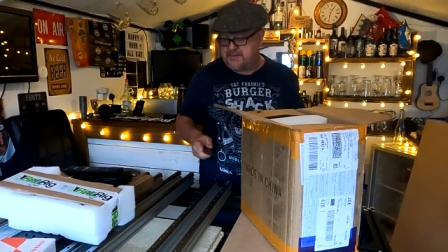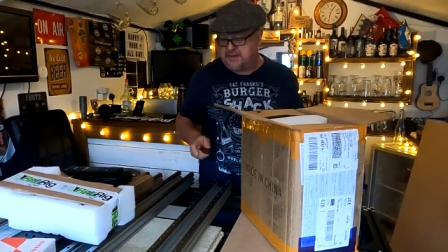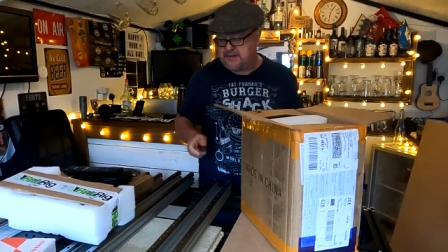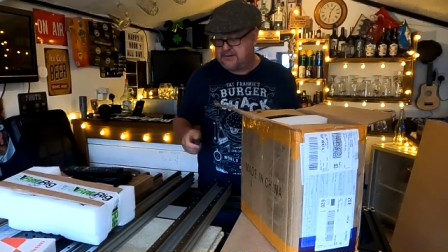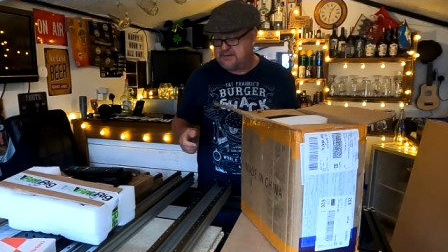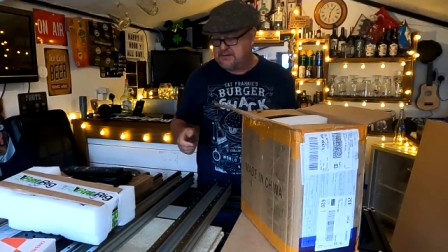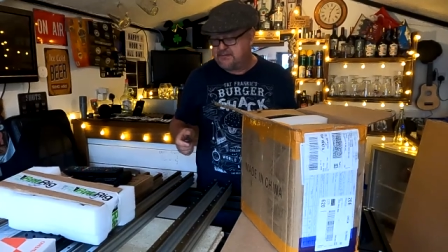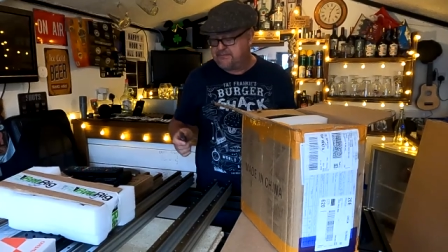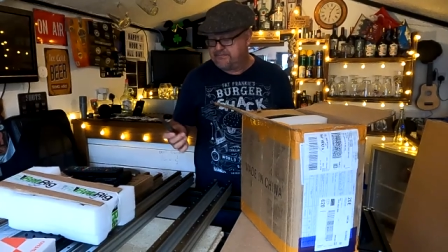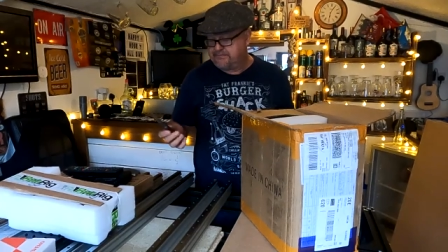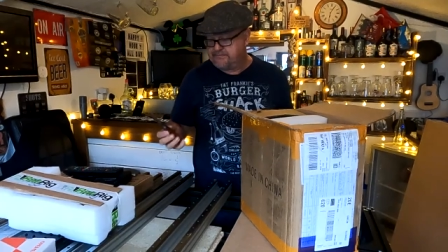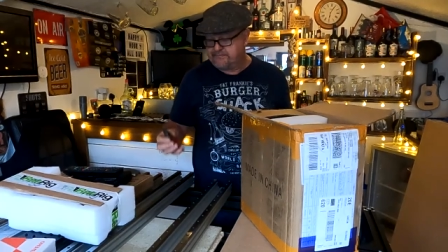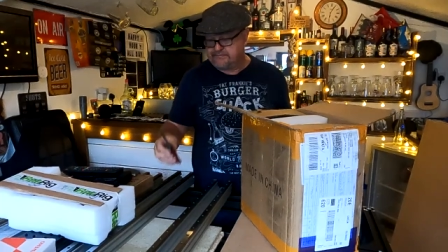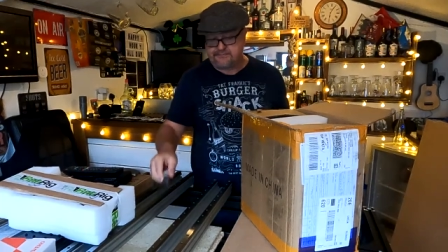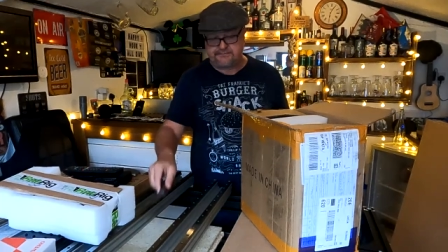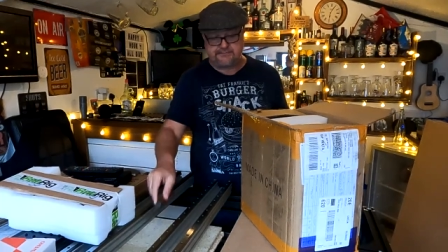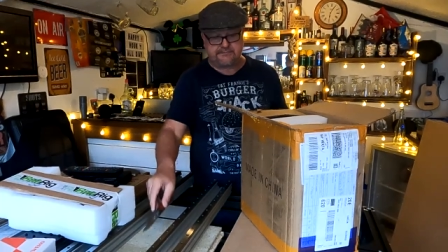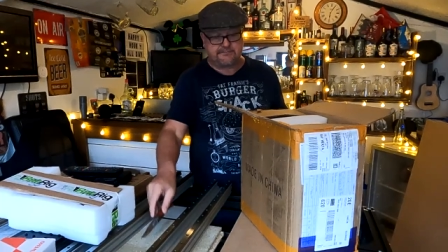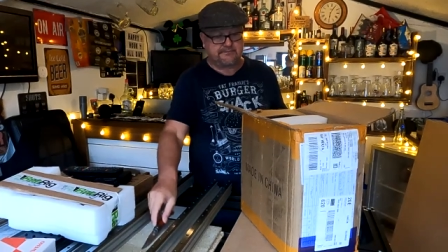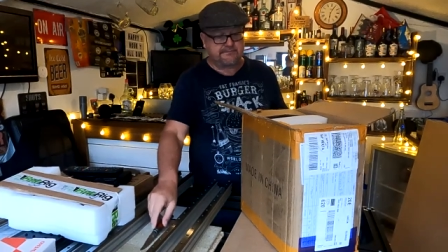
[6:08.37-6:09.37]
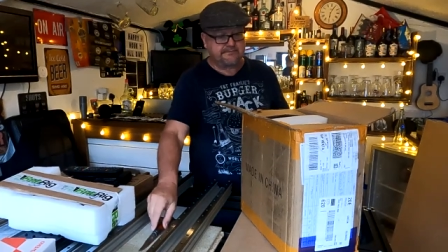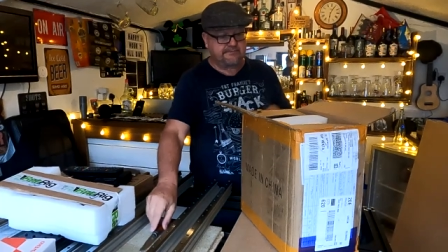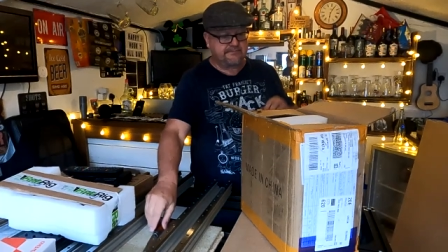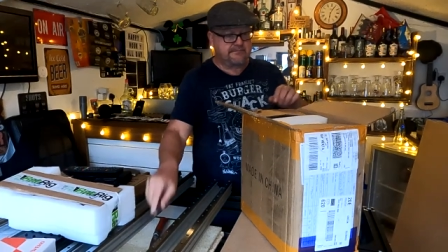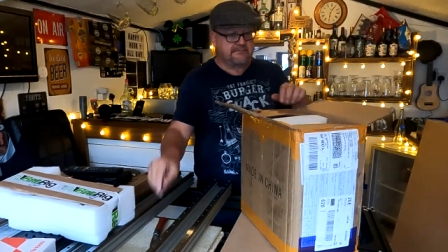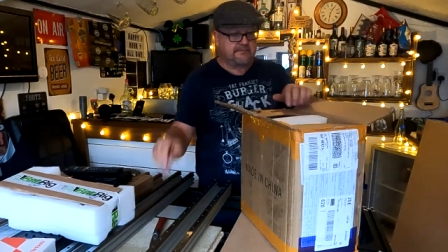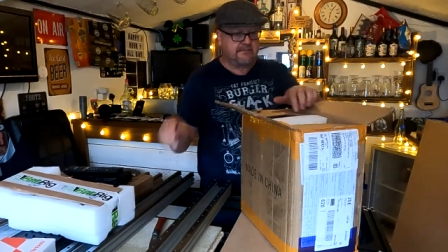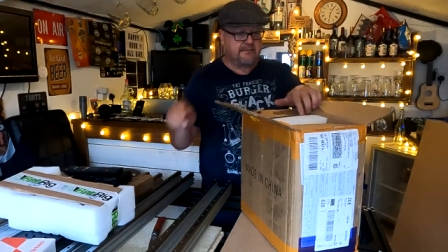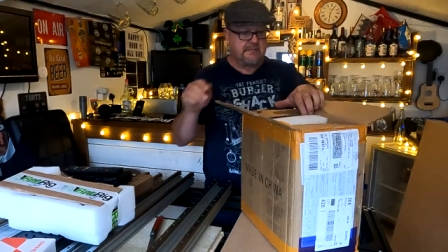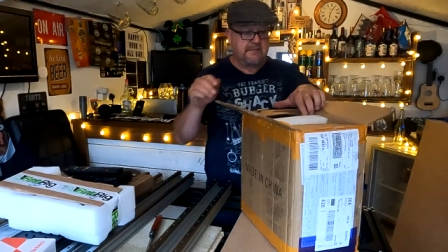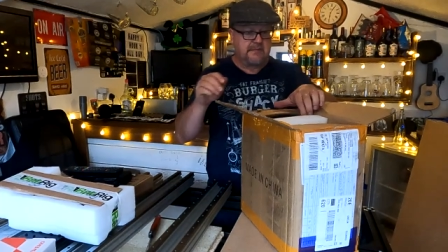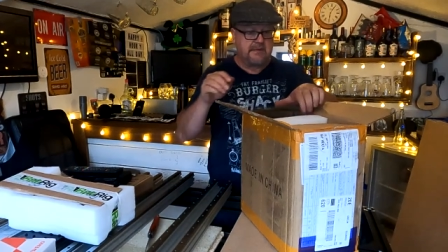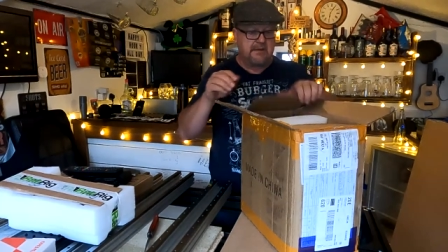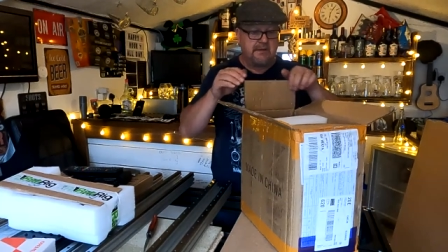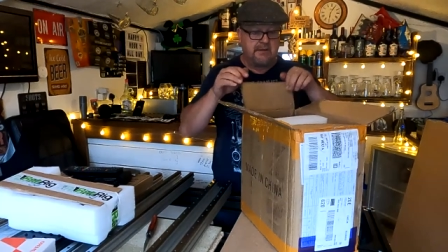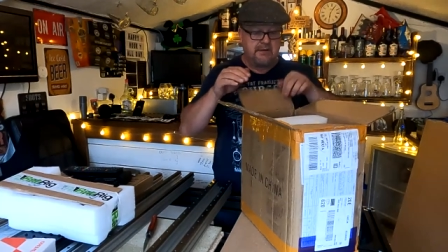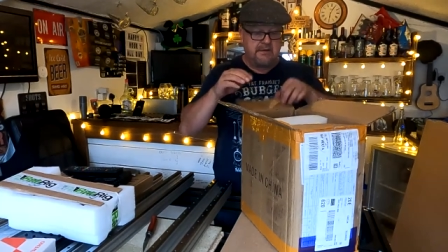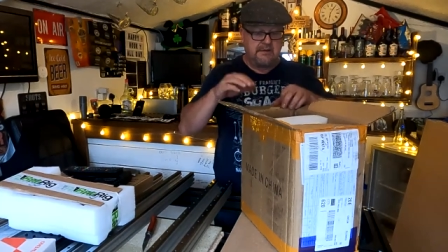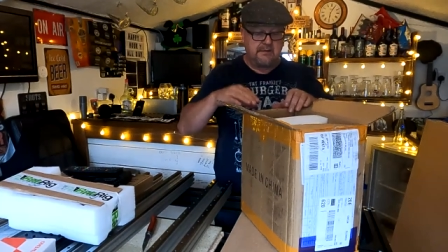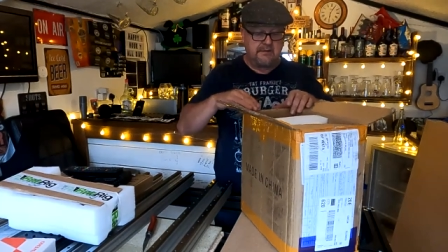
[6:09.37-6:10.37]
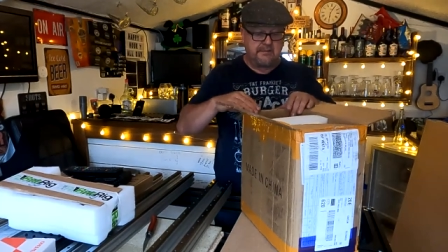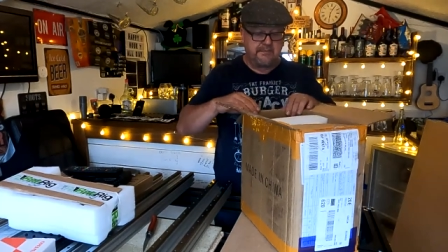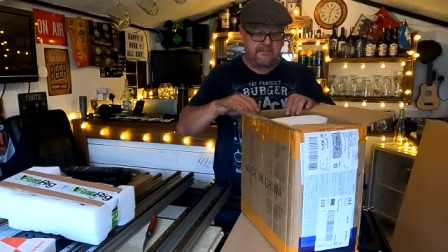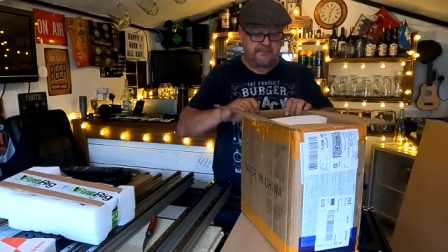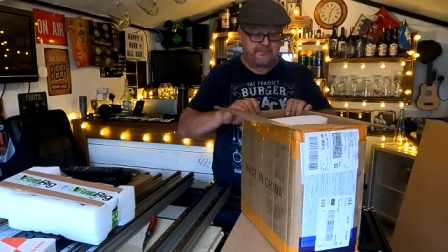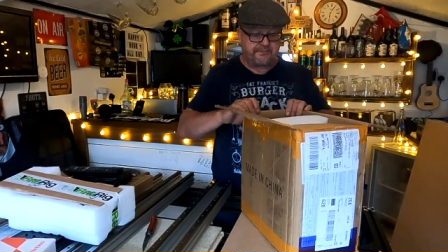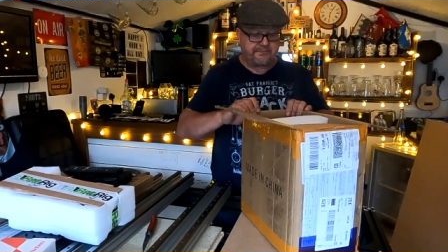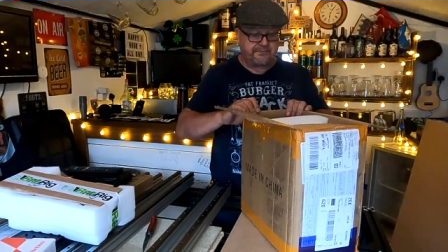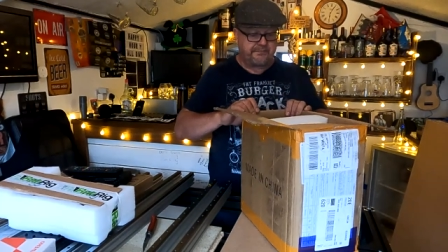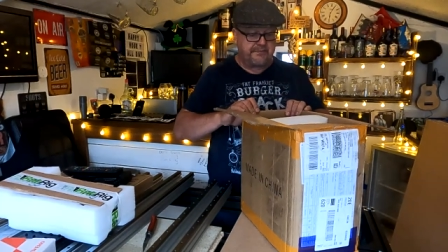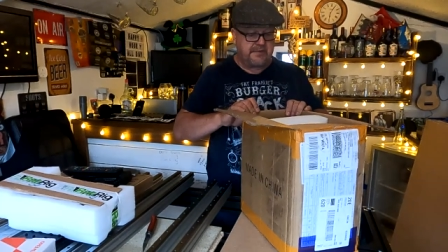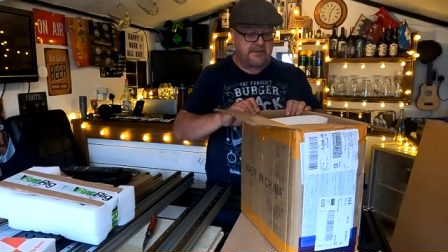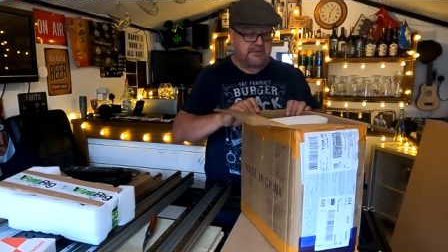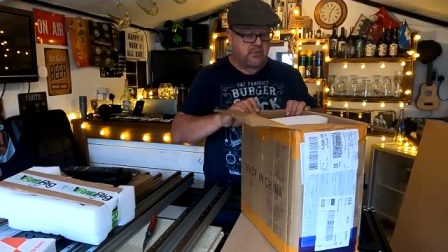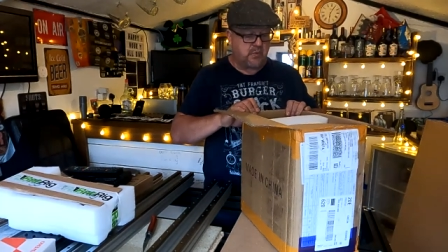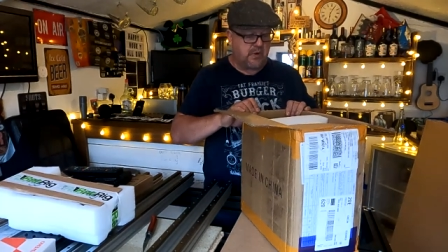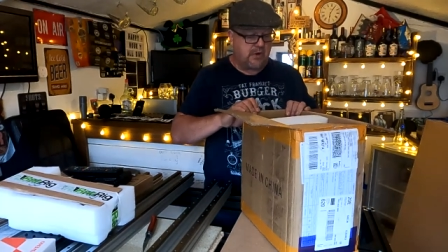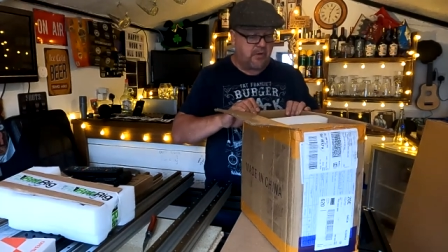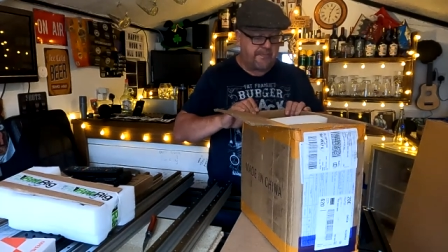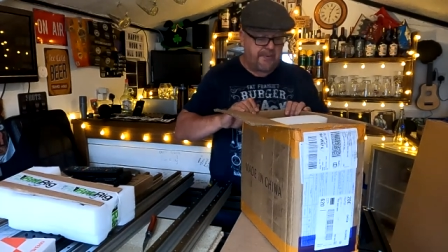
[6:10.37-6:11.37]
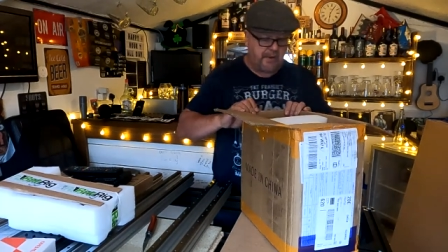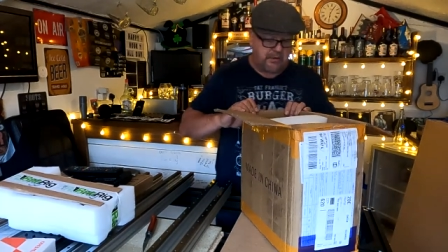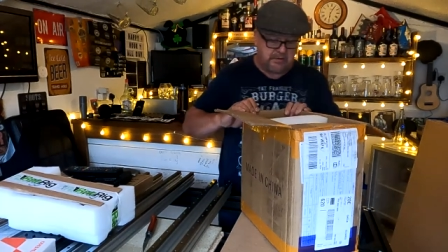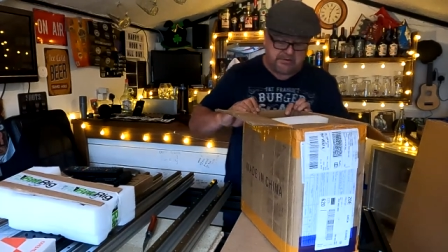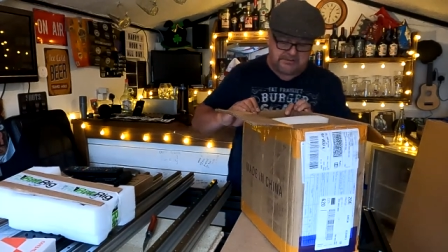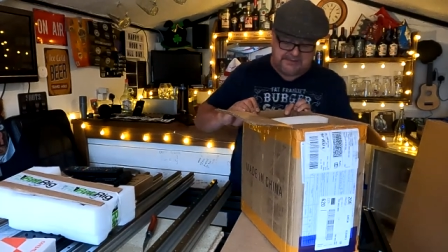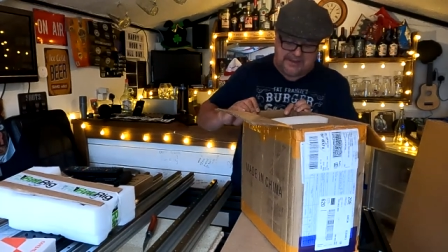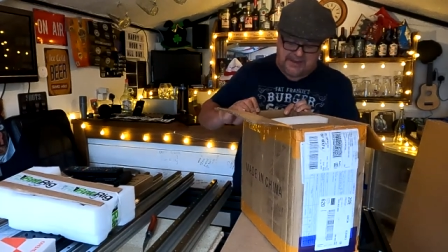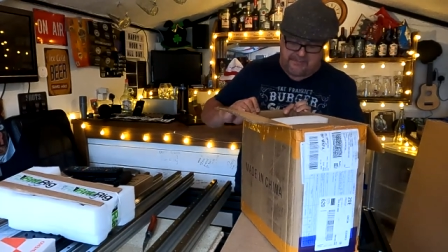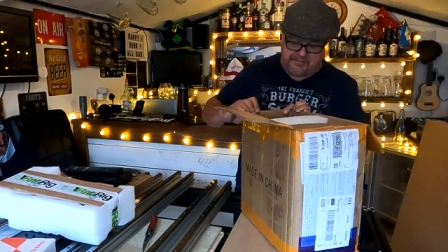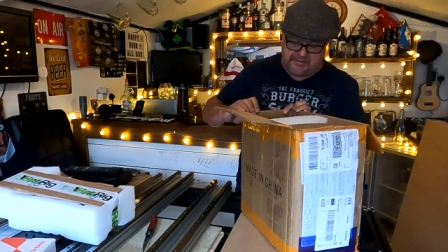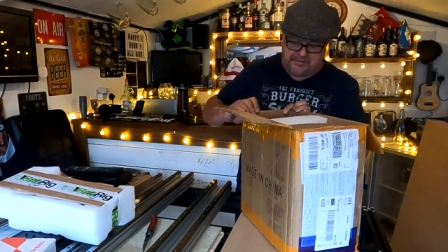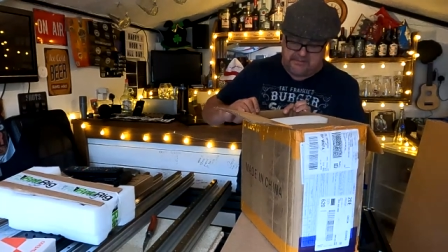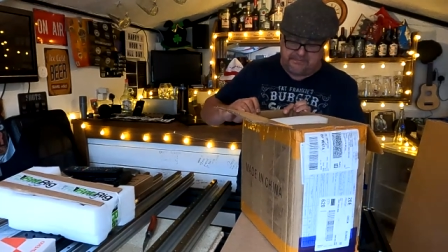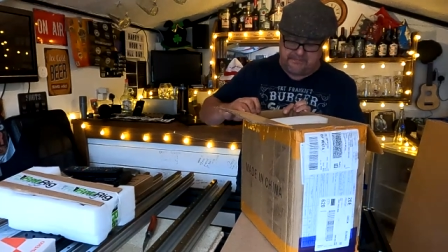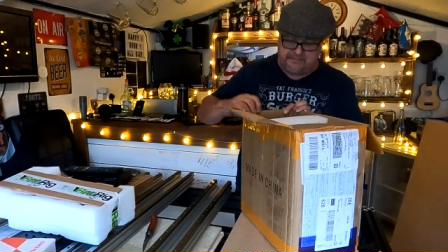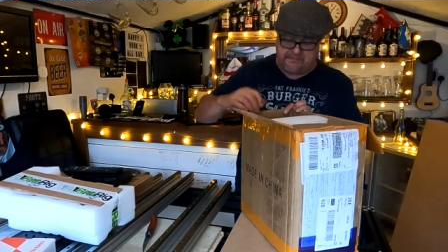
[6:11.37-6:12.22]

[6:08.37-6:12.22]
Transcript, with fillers: to make. It's well boxed up.